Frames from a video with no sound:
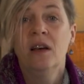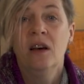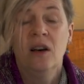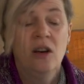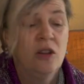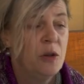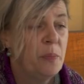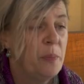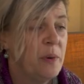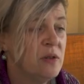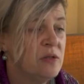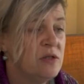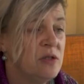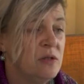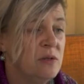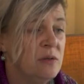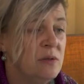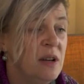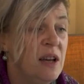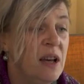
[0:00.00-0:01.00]
on the
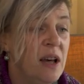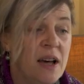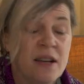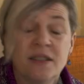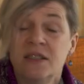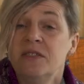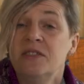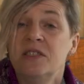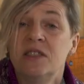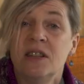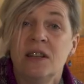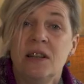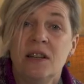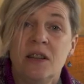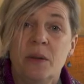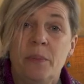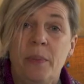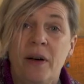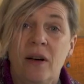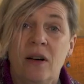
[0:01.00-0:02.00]
pontoon as if still in
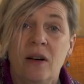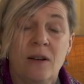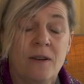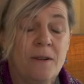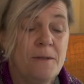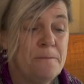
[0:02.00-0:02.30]
the bar.